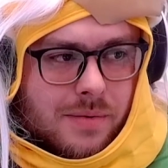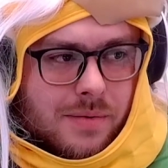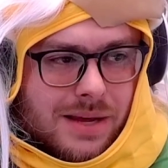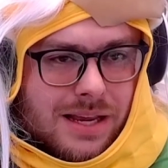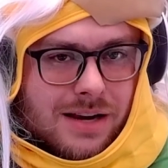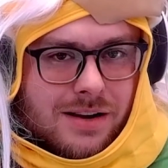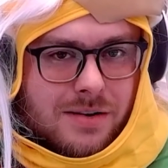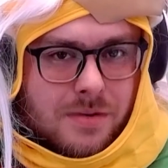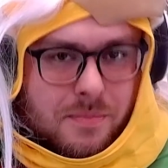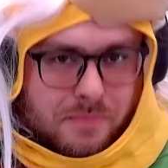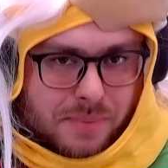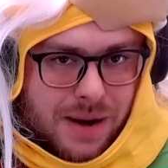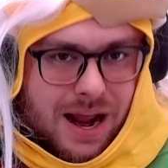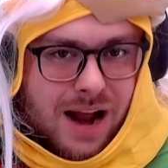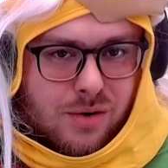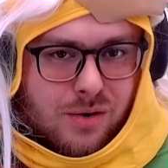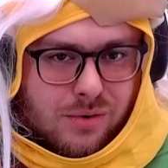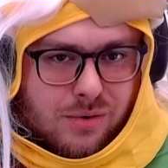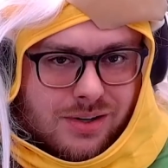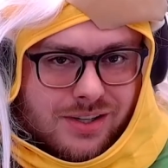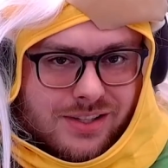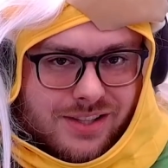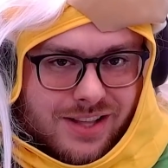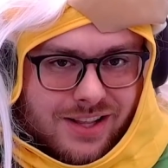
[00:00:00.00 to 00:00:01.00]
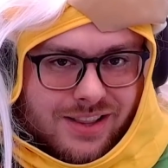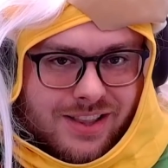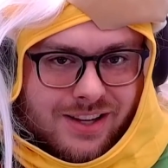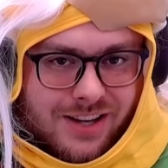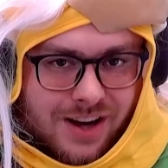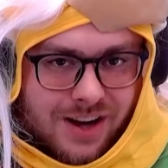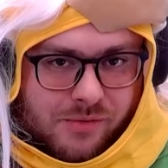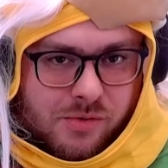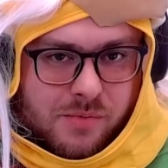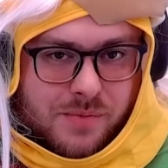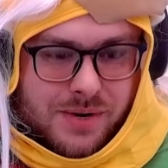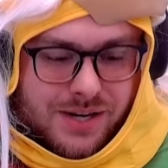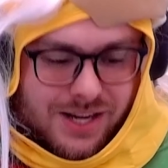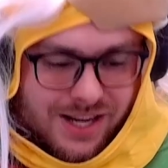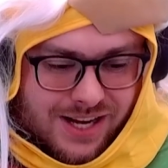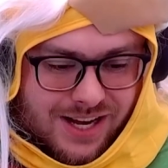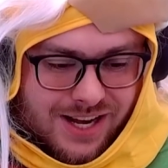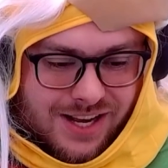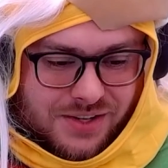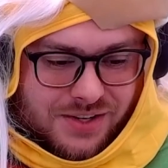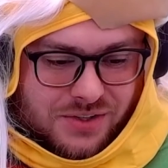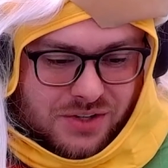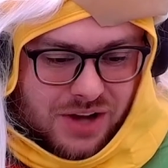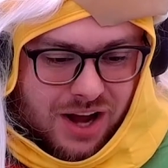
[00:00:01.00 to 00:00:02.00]
the powers that the government
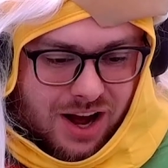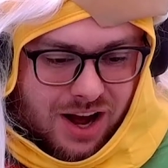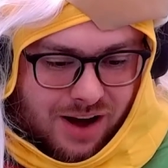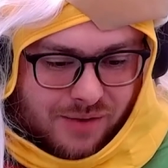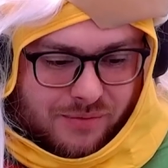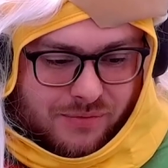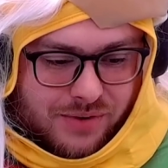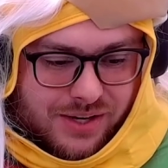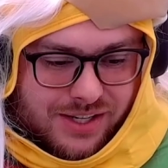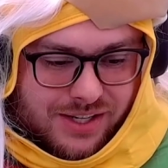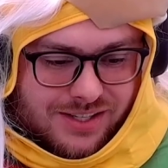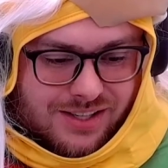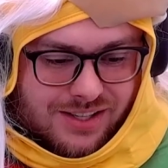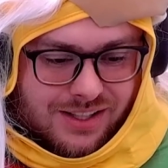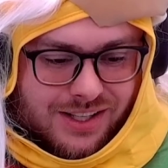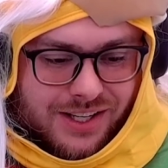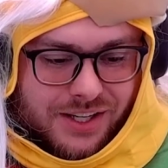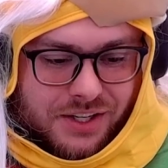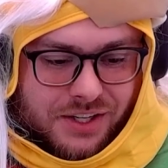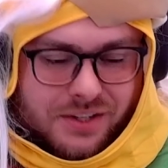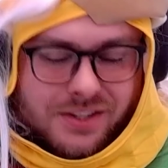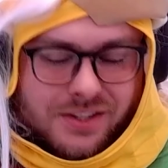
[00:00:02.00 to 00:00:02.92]
has, obviously.